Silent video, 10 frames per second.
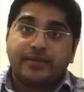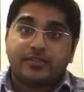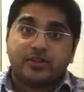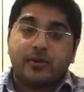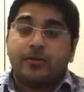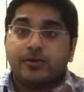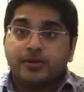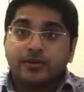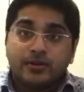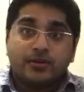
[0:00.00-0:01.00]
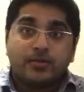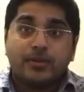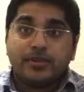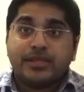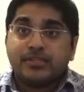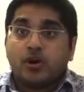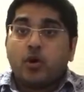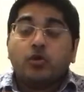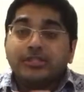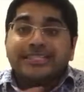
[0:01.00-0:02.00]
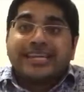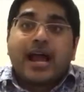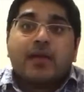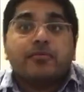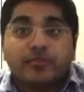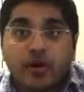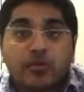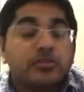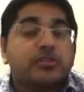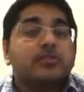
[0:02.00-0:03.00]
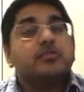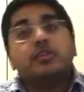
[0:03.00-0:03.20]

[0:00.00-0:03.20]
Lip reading: So remember that. This is the only time, folks.